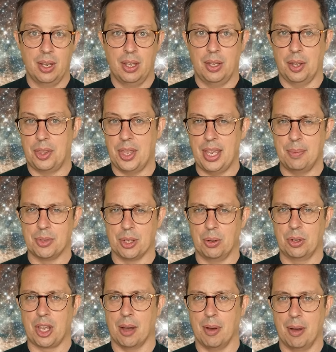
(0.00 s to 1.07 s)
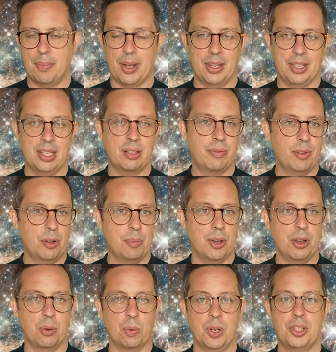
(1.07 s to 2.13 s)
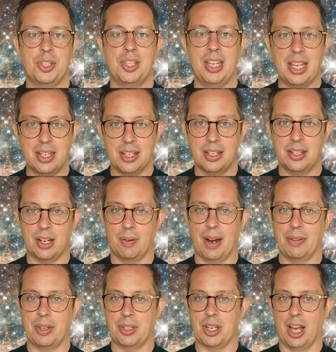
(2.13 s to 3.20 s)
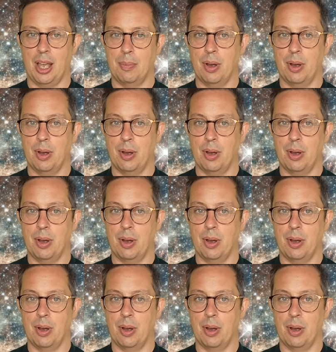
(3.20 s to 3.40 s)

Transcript: The themes that will come up at this full moon were seeded around the time